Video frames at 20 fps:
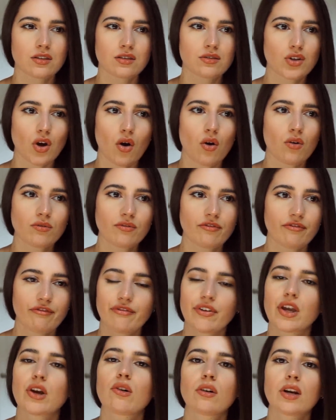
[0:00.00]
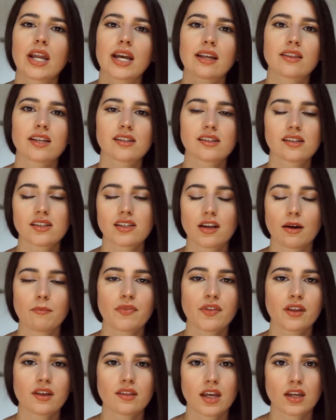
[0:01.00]
don't feel like this is
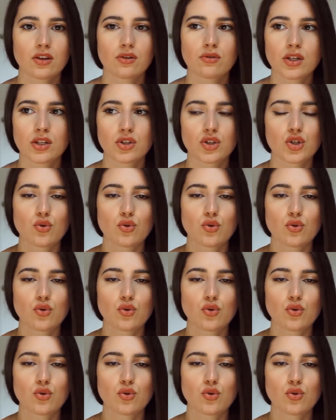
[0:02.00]
something that you can